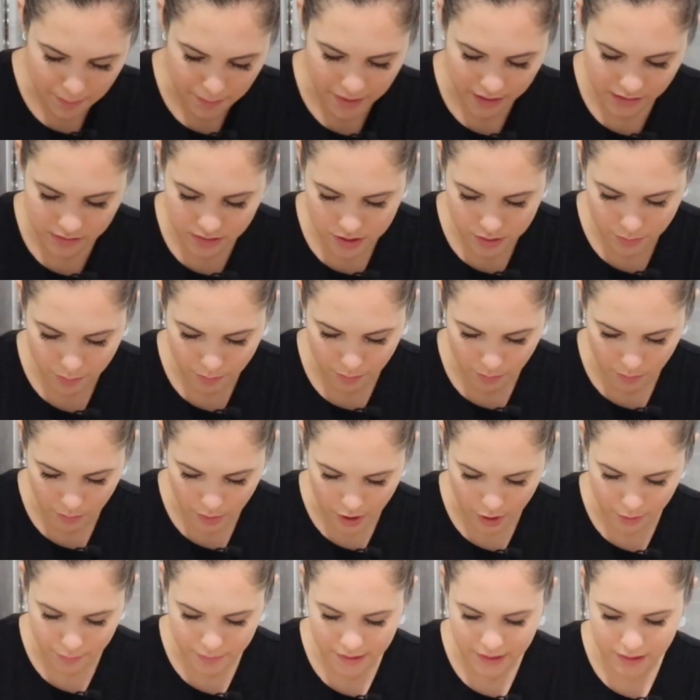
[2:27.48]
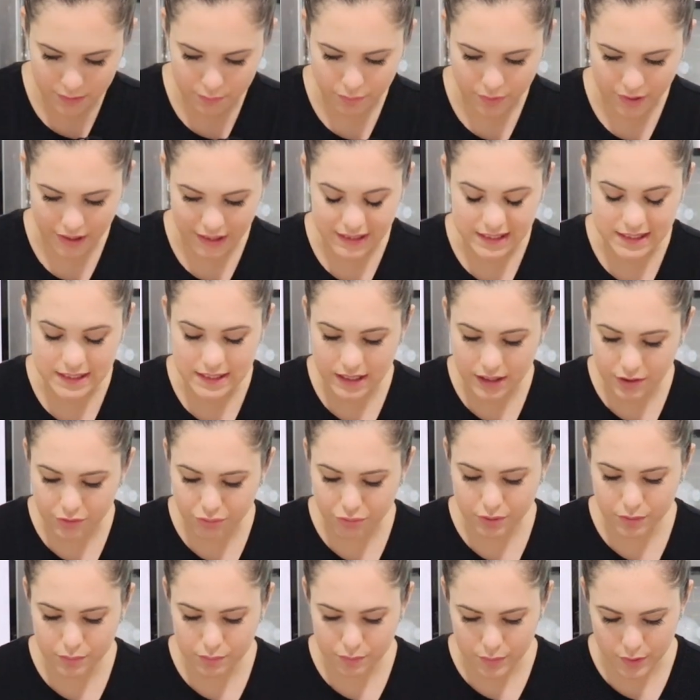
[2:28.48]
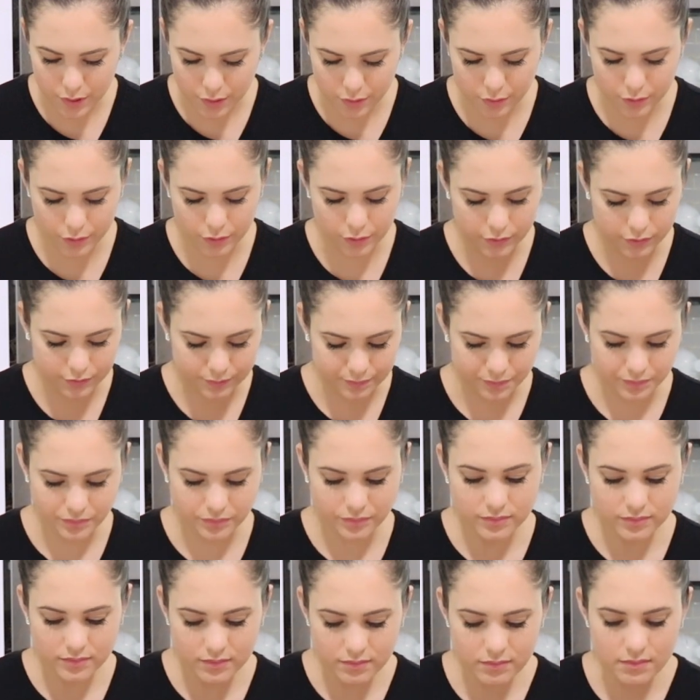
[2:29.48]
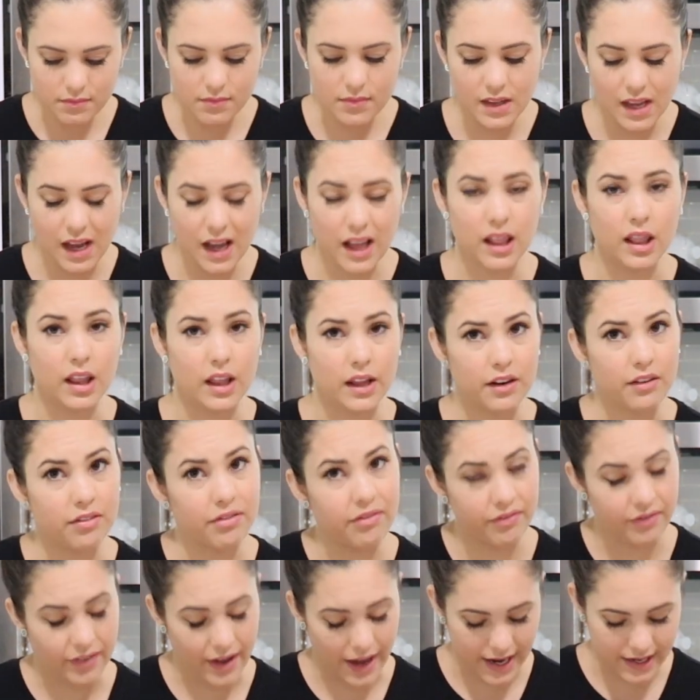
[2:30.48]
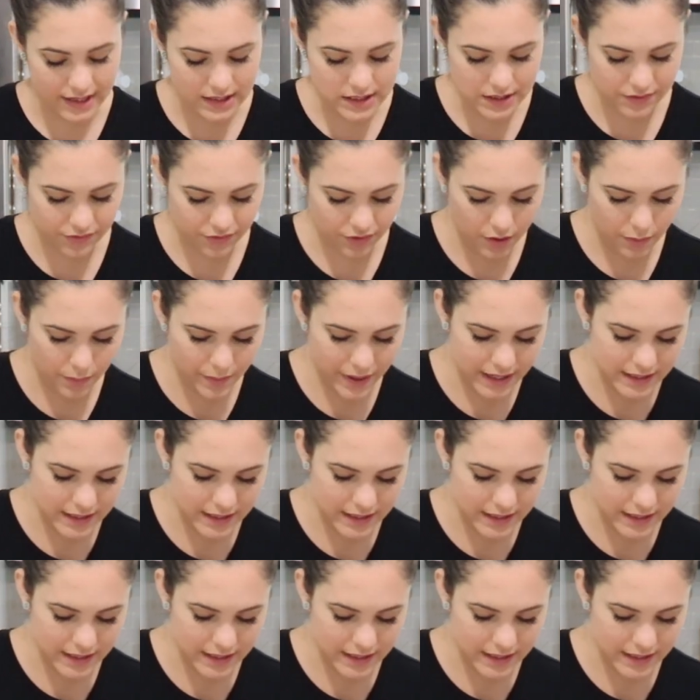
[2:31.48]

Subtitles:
amount of marbling, but I did remove a lot of fat from